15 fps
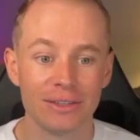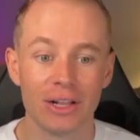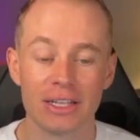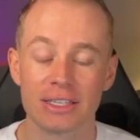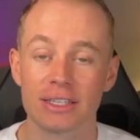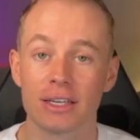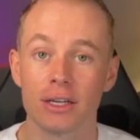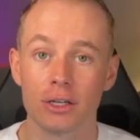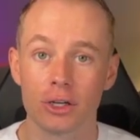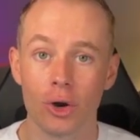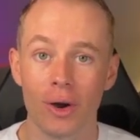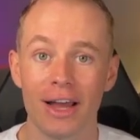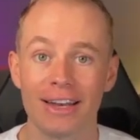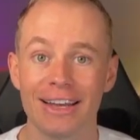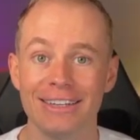let's go
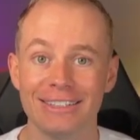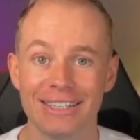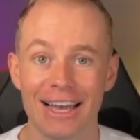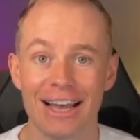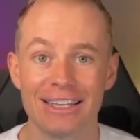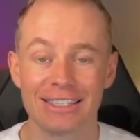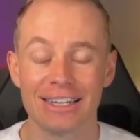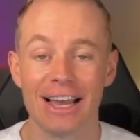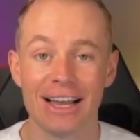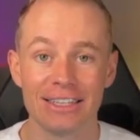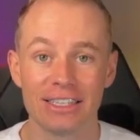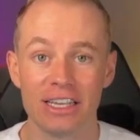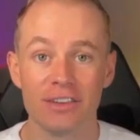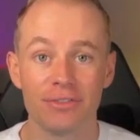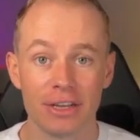ahead and test it as
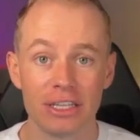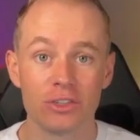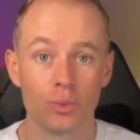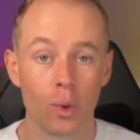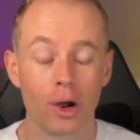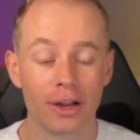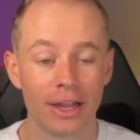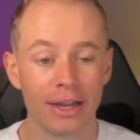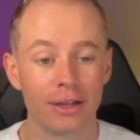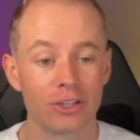if it's working.